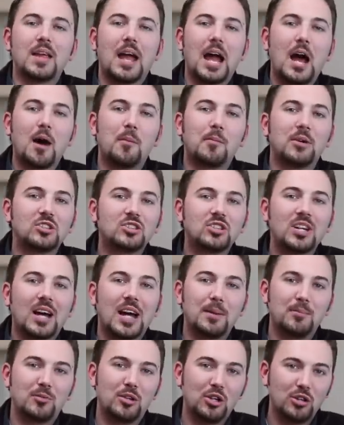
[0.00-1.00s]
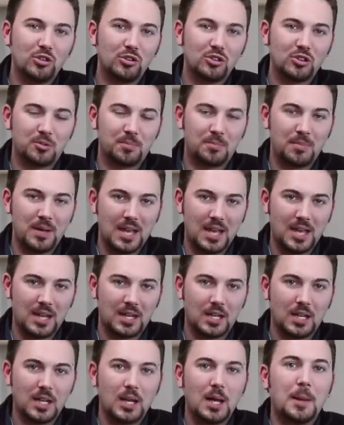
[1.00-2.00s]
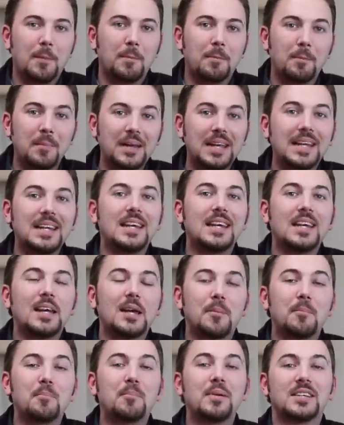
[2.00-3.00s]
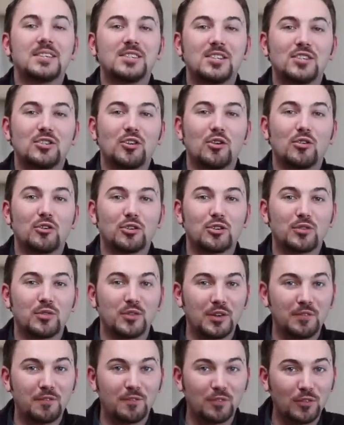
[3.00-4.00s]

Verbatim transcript: how much time do you spend meeting business owners for the